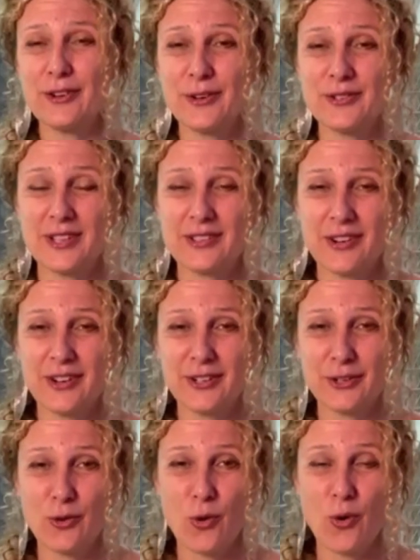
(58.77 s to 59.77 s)
flows that are in
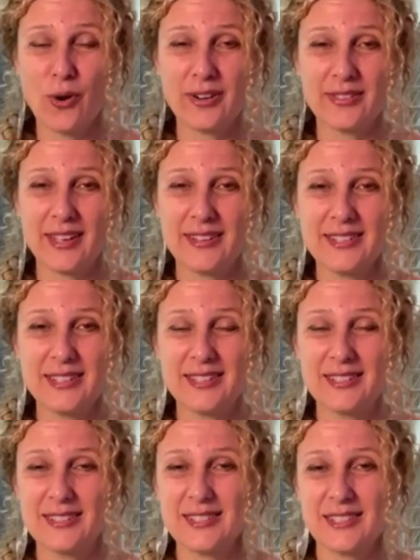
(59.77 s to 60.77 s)
the core, they
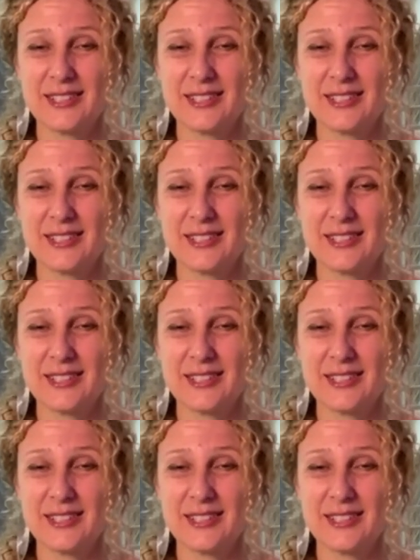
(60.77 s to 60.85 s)
didn't